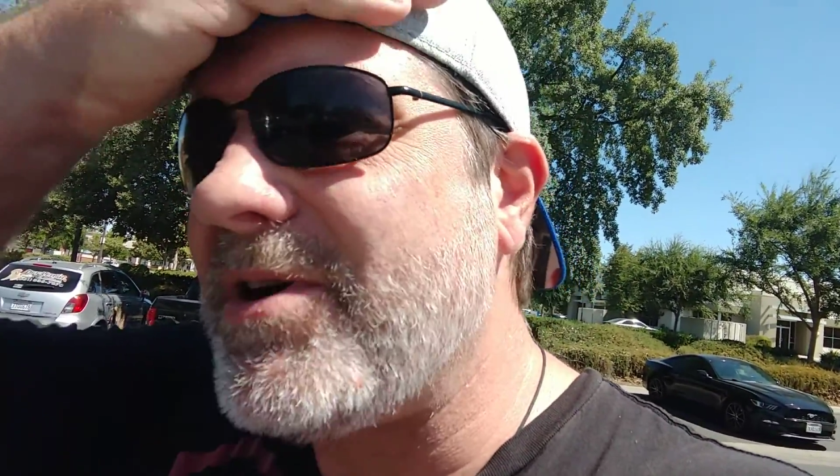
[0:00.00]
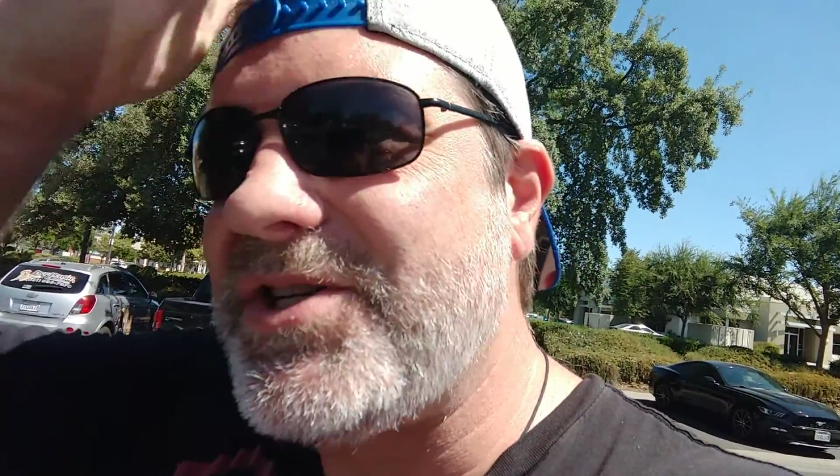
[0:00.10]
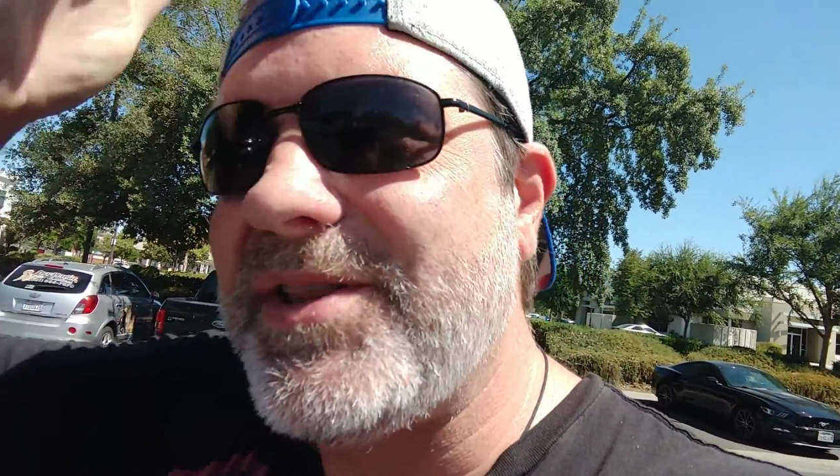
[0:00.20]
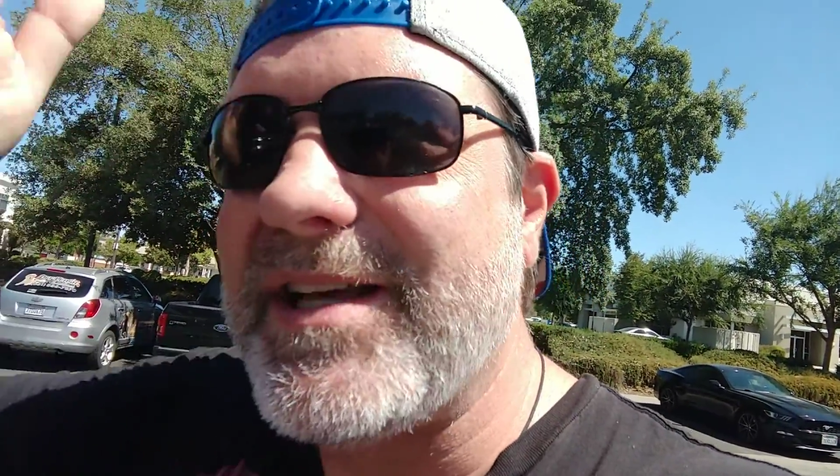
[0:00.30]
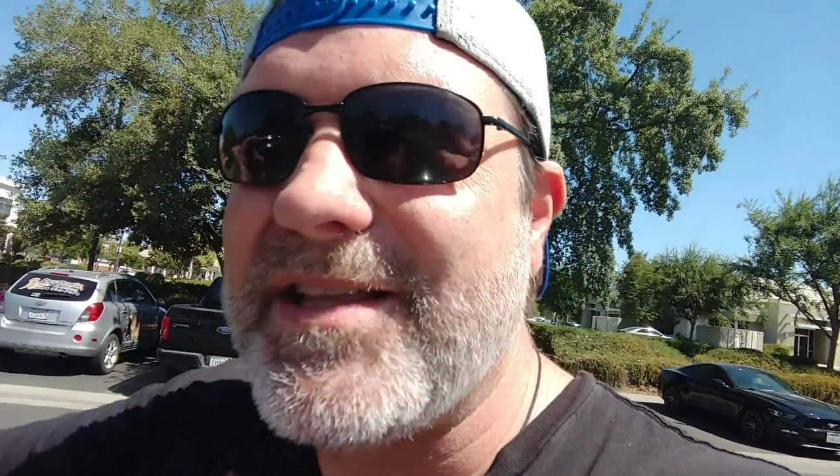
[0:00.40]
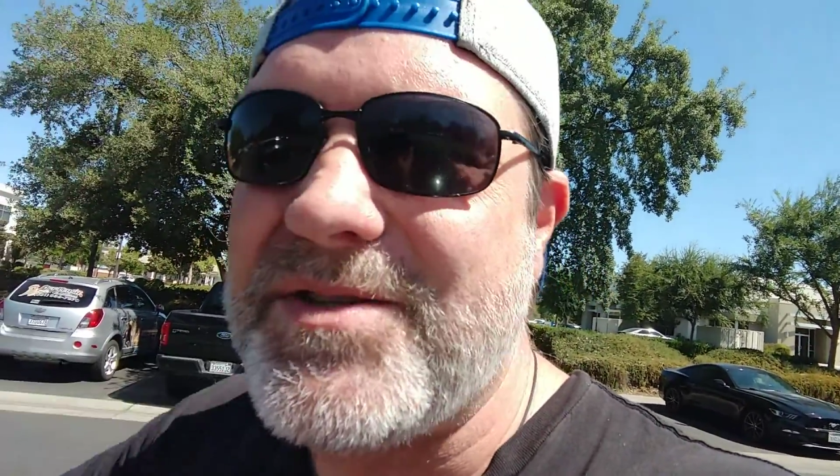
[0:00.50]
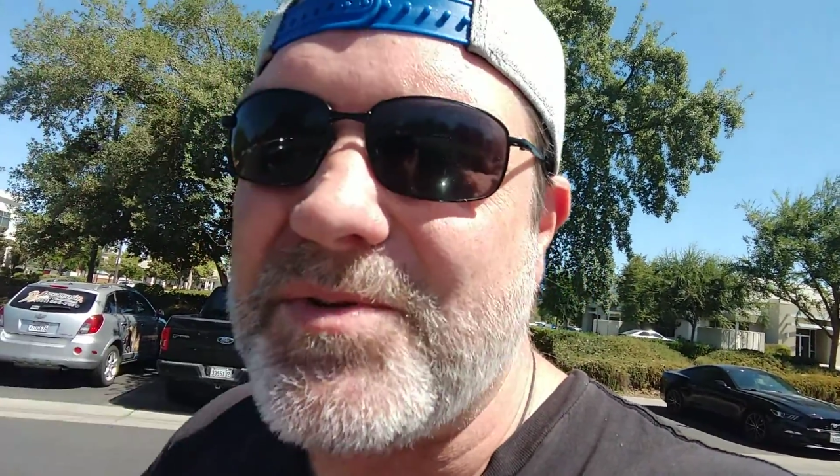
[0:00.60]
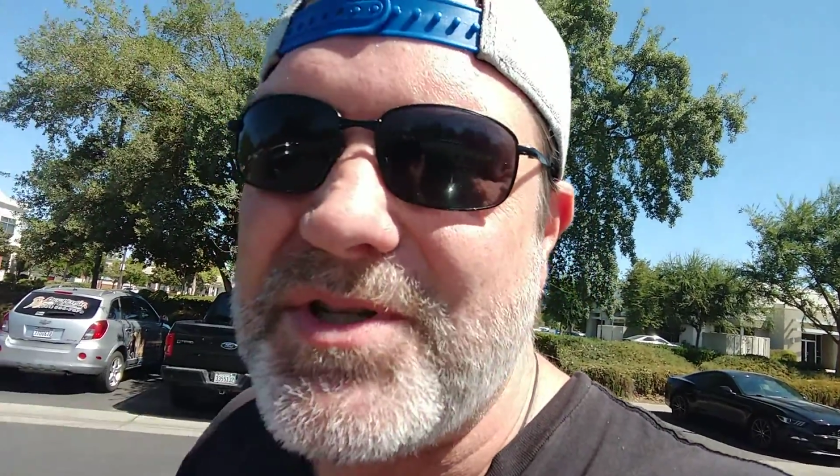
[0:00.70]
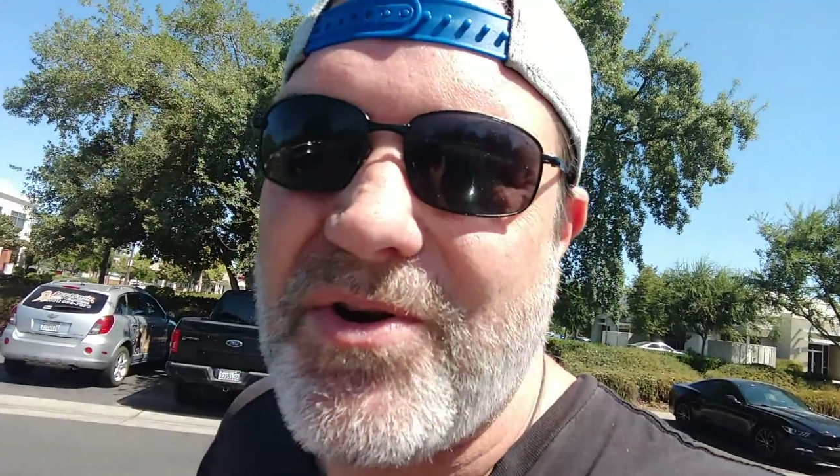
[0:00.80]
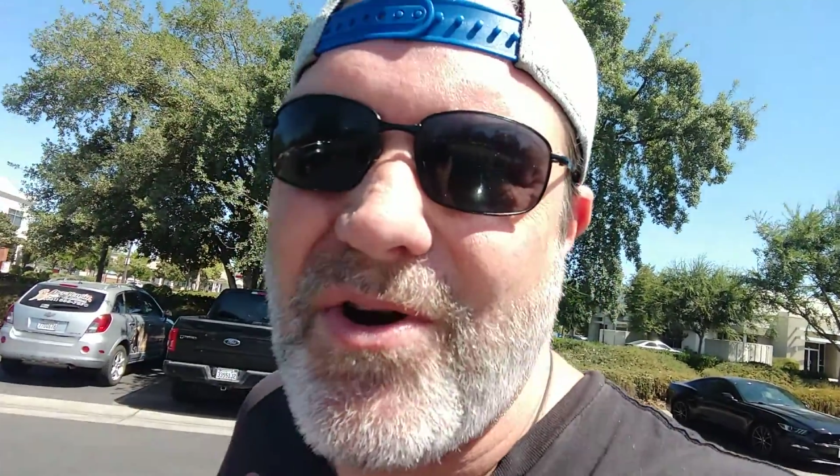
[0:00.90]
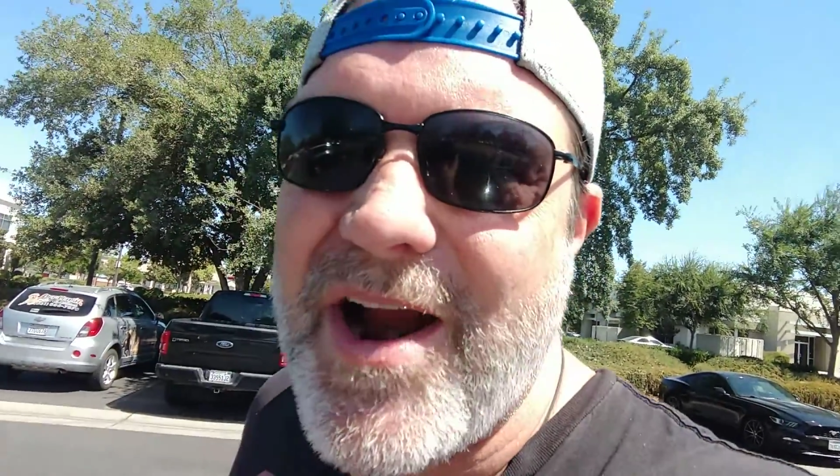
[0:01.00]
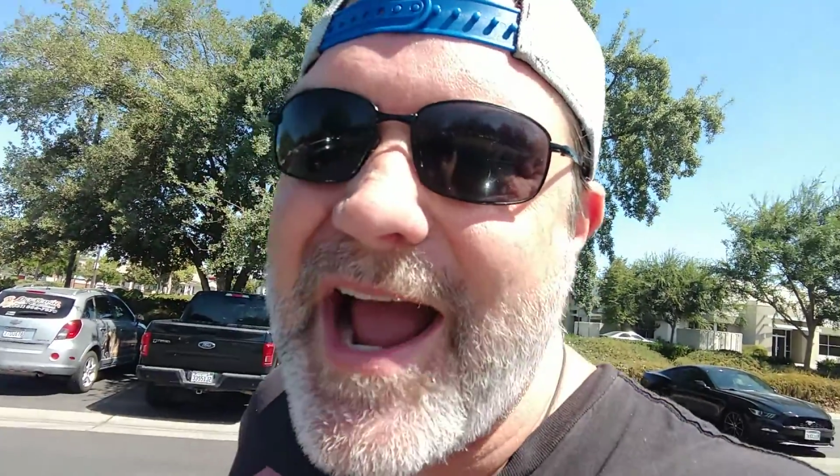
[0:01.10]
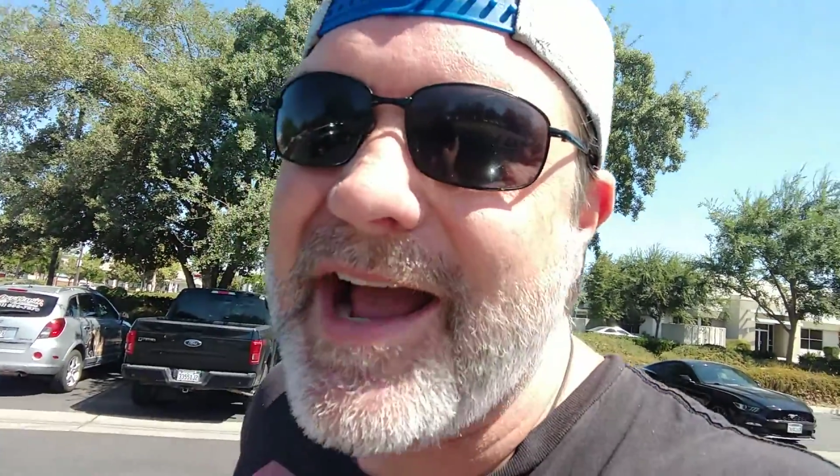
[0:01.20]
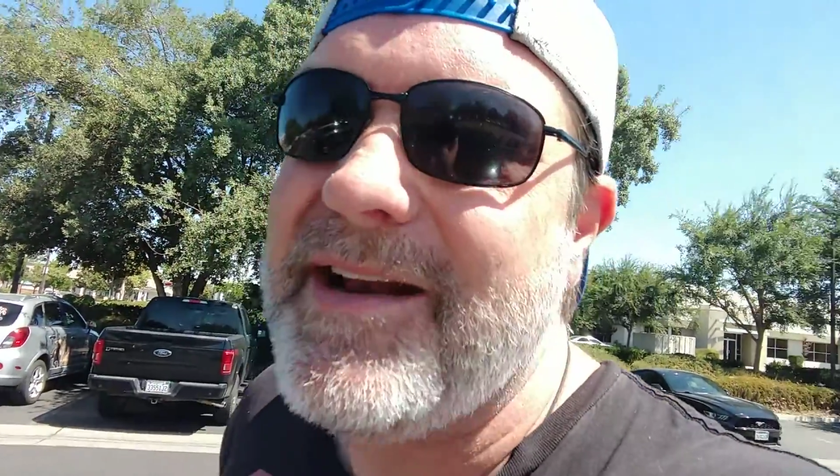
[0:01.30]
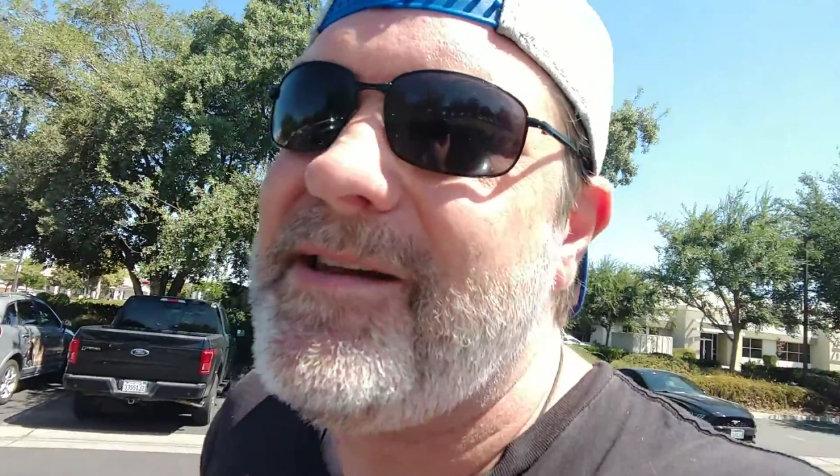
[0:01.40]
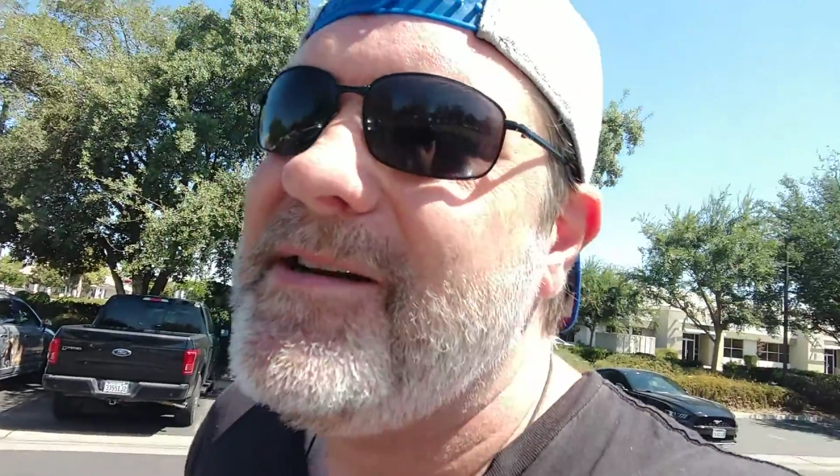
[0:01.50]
What you think this would score at?